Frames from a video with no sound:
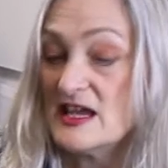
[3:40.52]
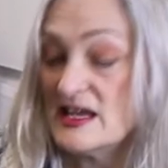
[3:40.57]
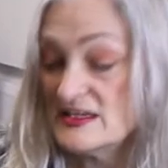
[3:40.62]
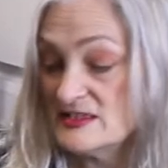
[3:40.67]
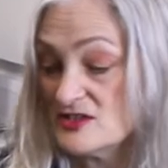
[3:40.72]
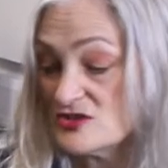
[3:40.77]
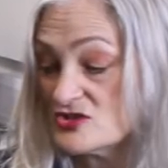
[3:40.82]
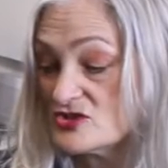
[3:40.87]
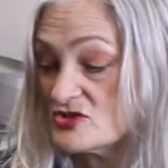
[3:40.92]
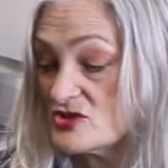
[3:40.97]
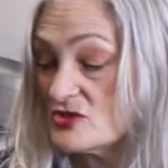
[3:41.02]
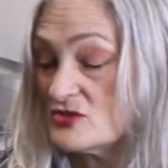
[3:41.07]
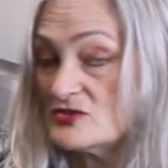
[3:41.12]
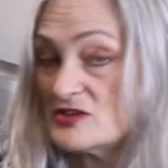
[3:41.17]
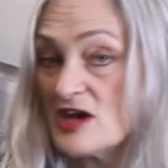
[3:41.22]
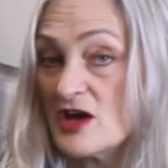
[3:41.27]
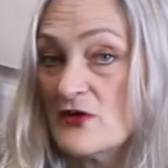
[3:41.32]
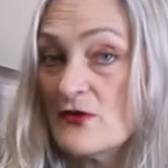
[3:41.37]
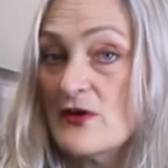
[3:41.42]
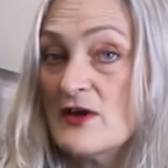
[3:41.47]
in the
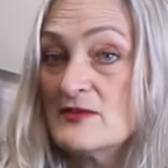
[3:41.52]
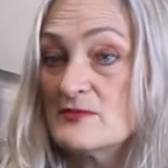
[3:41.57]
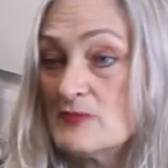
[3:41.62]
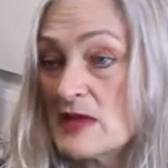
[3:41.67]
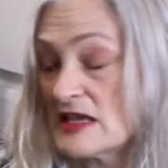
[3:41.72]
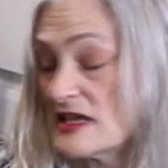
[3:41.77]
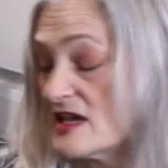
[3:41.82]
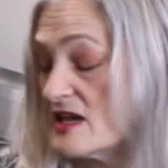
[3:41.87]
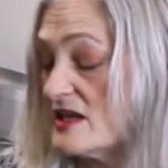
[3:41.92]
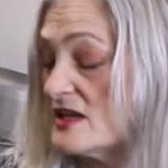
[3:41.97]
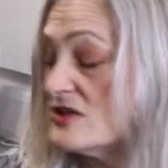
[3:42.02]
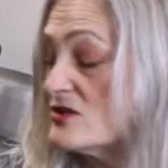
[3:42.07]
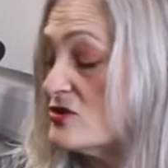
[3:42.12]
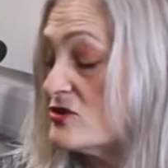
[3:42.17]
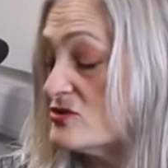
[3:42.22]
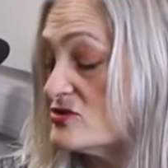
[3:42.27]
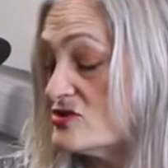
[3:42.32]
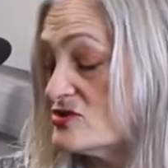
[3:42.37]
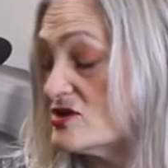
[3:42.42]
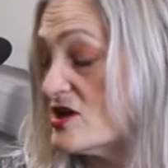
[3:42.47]
studio making
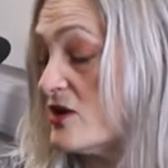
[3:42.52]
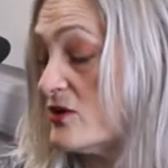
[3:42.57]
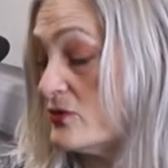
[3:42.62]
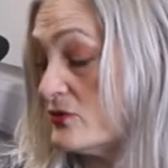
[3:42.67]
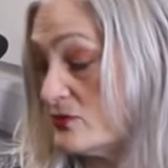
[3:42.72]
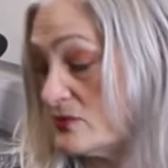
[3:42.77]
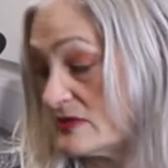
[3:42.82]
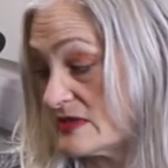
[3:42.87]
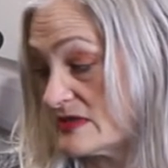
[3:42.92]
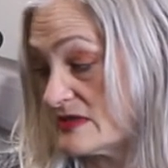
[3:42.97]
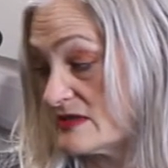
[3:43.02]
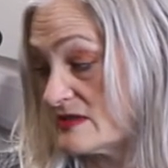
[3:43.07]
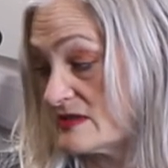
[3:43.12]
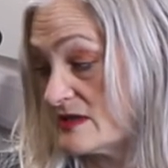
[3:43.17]
your shows.